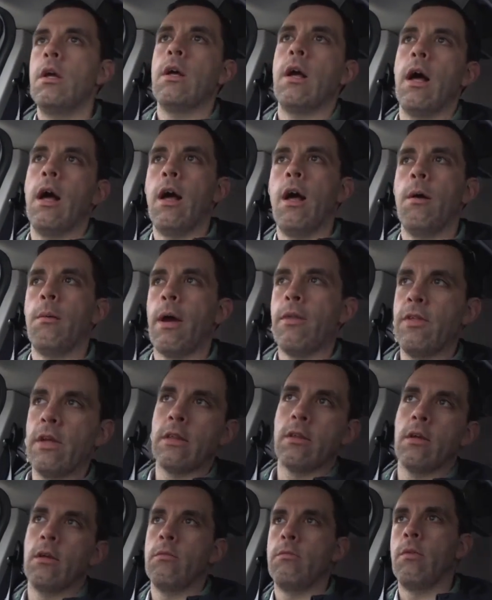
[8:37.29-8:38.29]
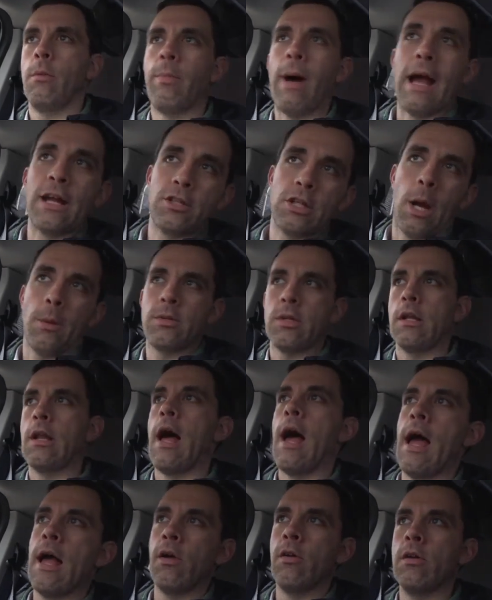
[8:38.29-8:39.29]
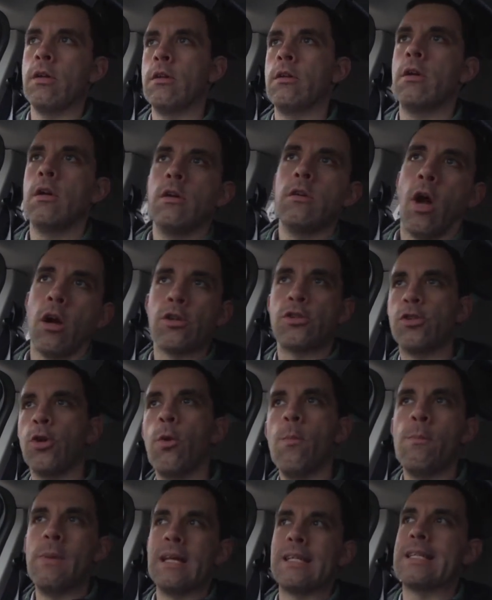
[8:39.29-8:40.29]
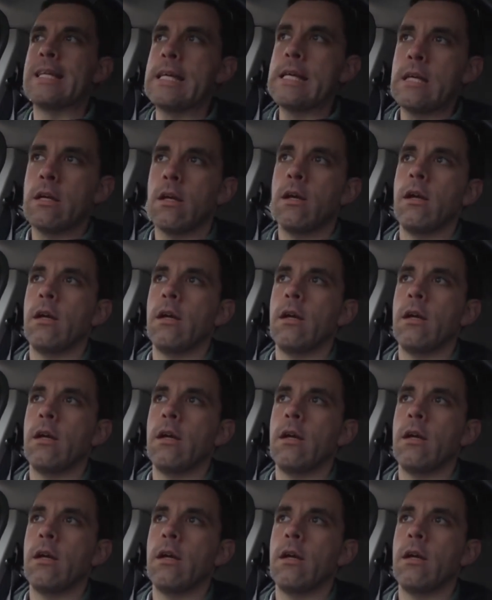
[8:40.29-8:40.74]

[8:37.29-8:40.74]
Um, I think the, the bike shops on the island are so busy